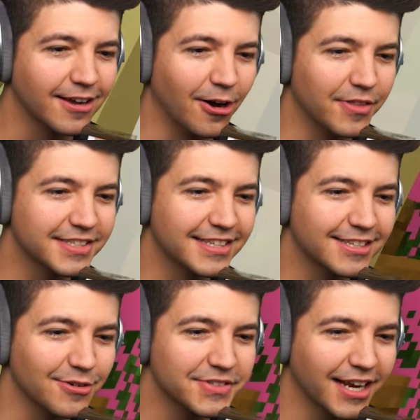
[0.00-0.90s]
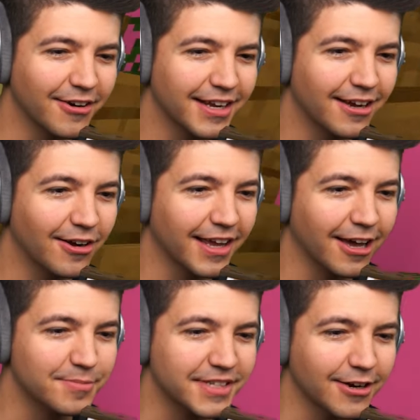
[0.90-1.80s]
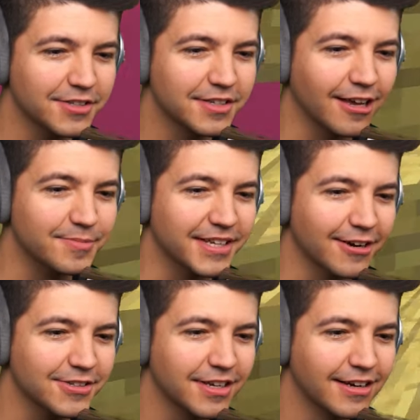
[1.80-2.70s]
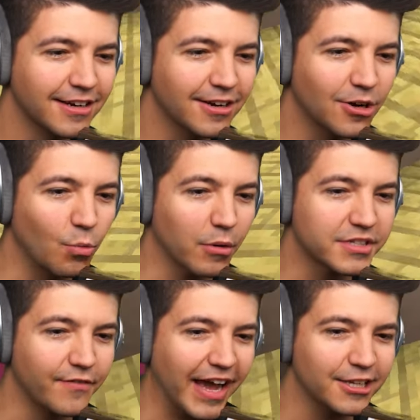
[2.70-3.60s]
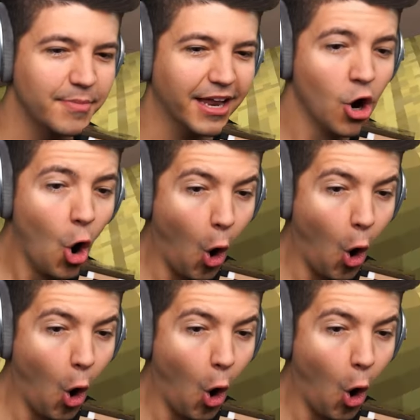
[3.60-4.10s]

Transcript: Oh, this is so scary. Okay, upstairs, upstairs. Where was the vacuum at?